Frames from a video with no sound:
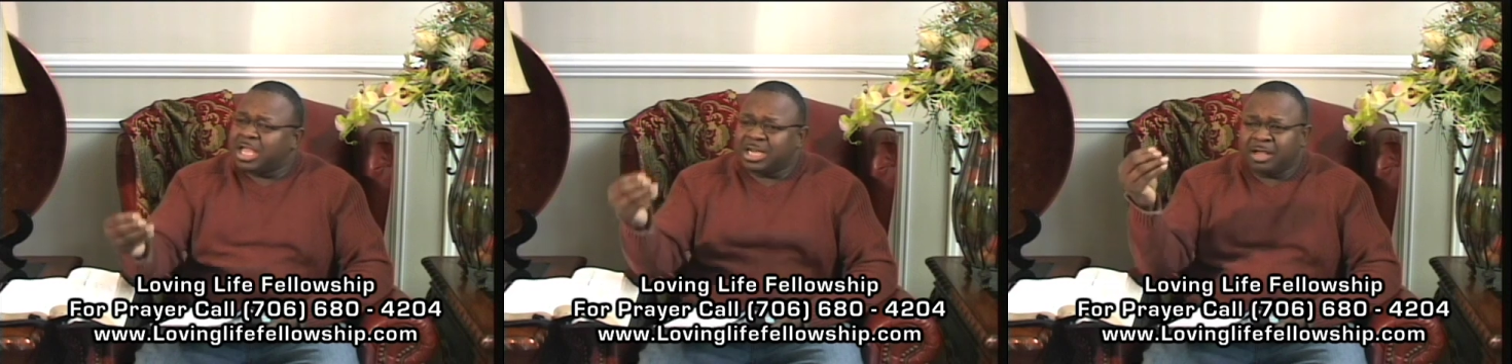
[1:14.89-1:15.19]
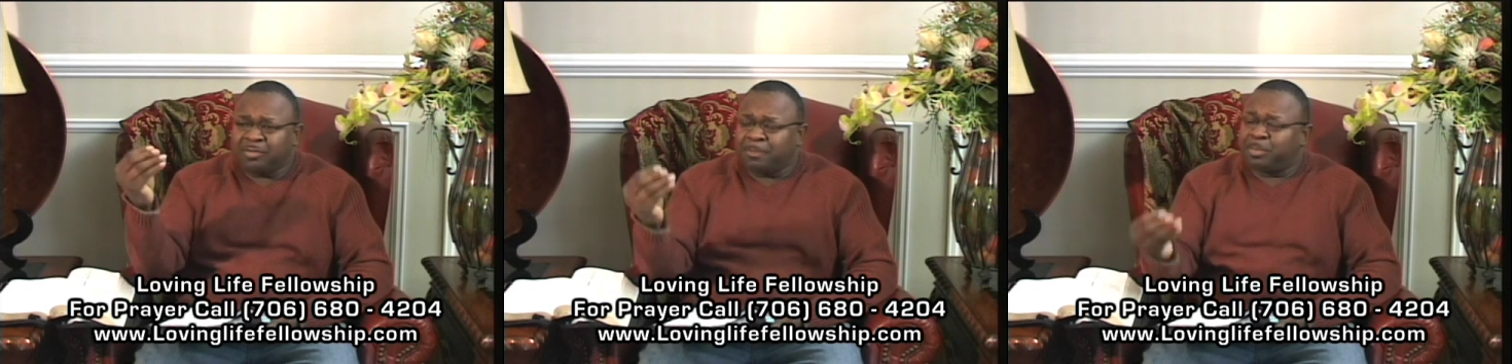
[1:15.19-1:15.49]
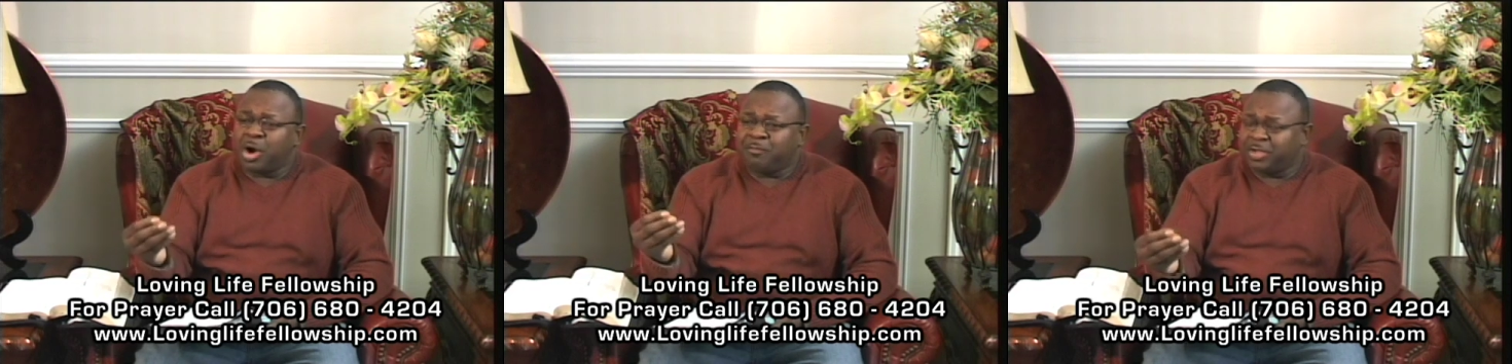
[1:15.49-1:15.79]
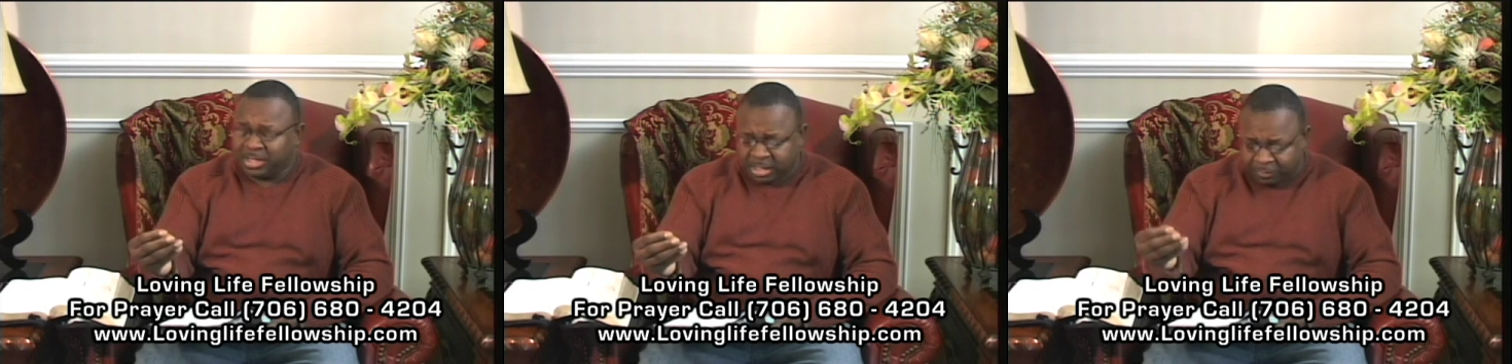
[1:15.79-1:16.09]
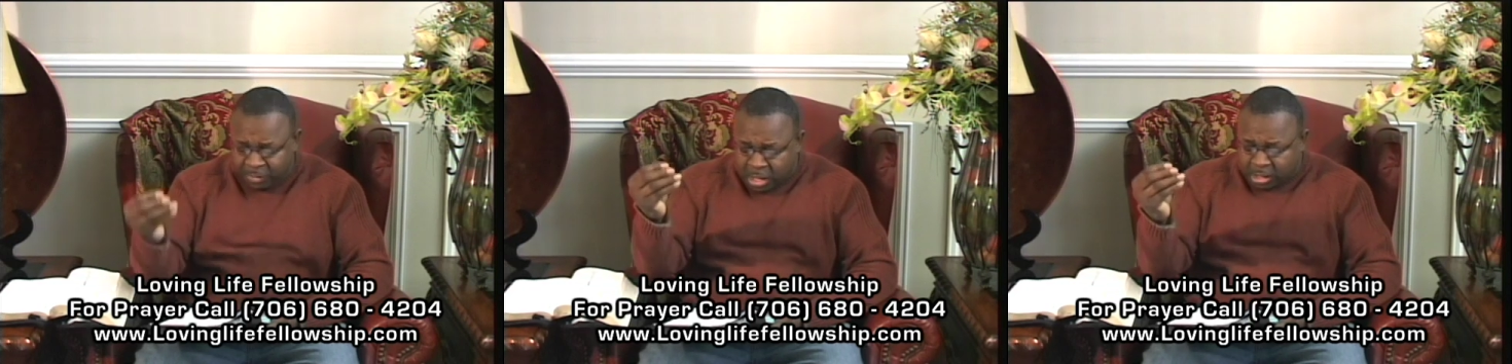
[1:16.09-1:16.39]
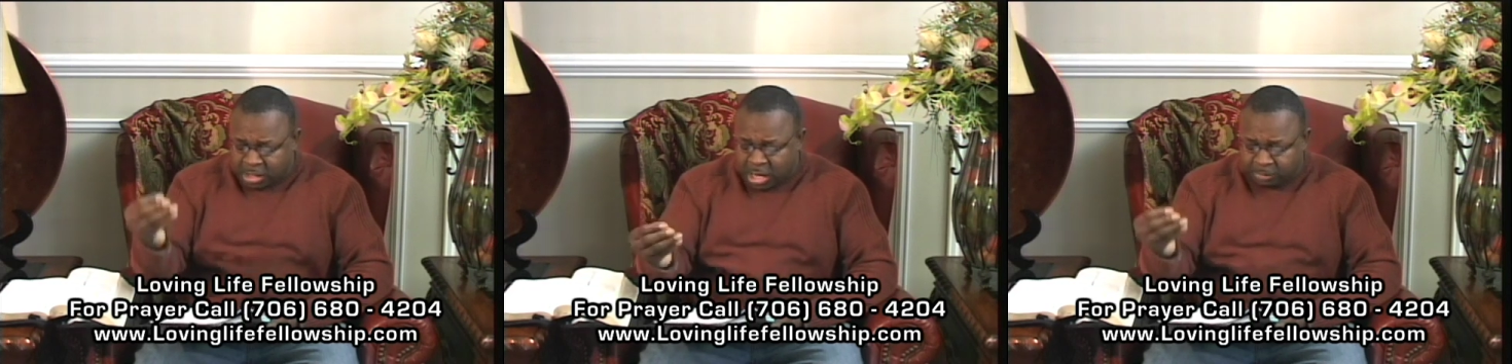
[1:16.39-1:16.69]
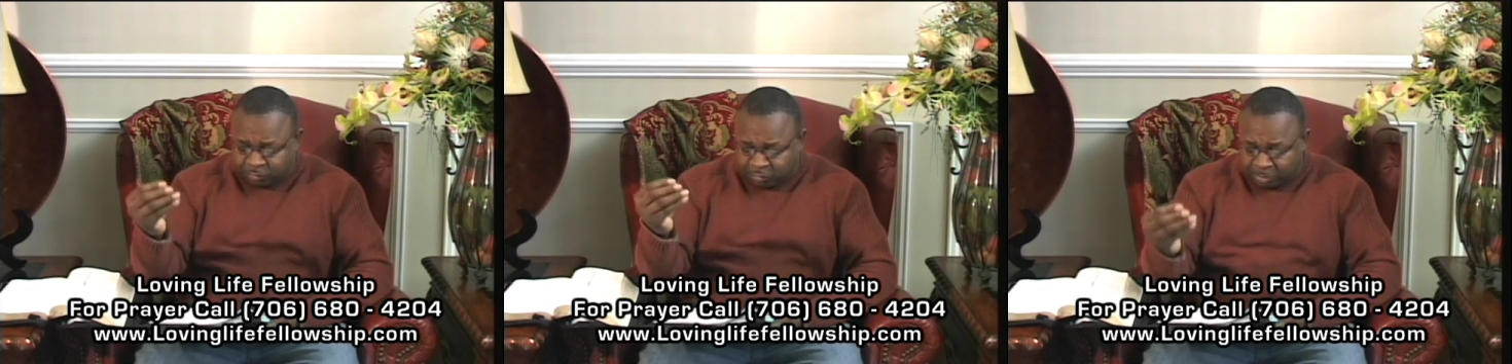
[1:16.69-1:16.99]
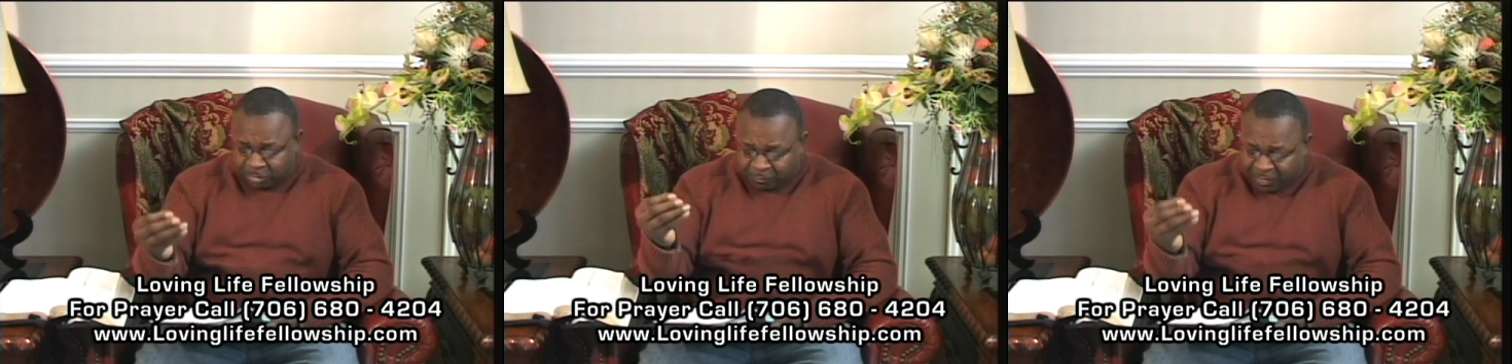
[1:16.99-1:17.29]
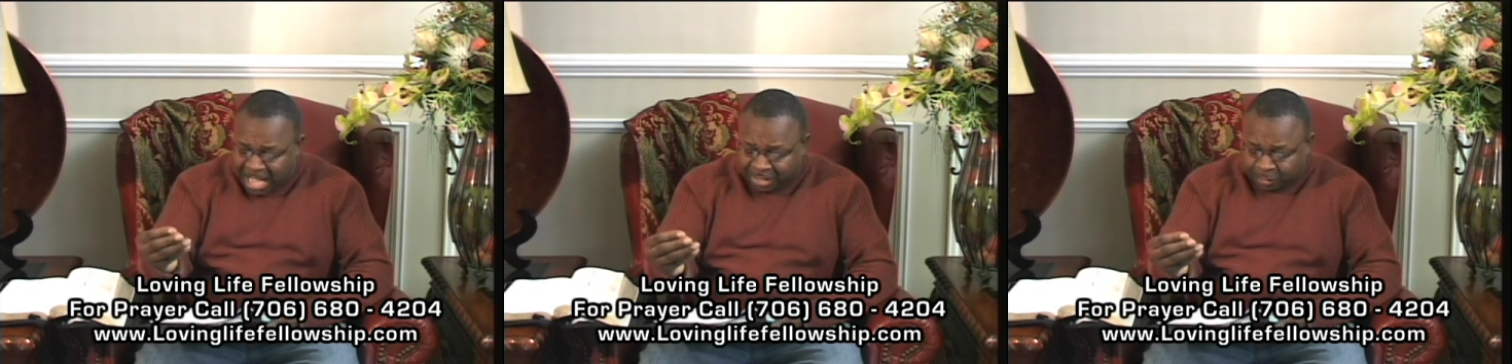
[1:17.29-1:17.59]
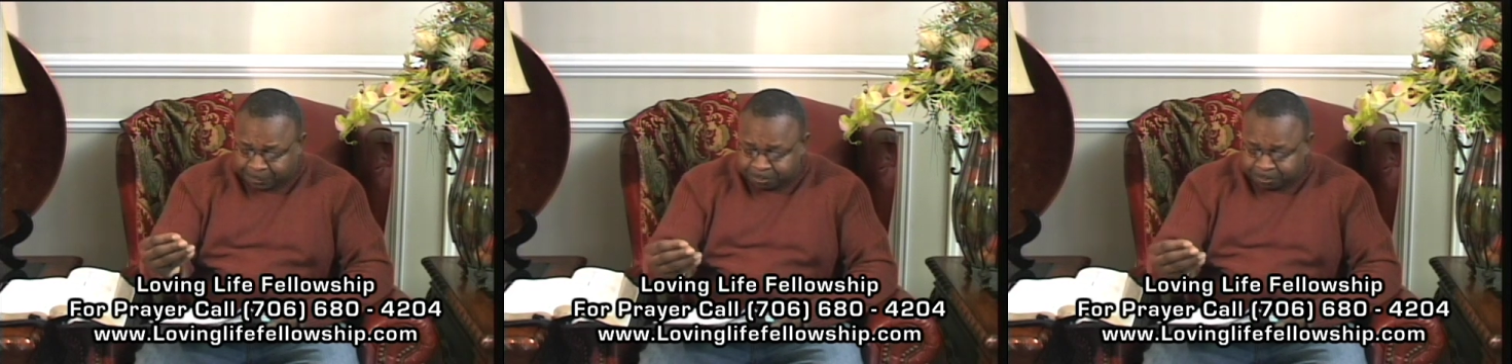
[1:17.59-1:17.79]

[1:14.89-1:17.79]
and every perfect gift comes from the Father.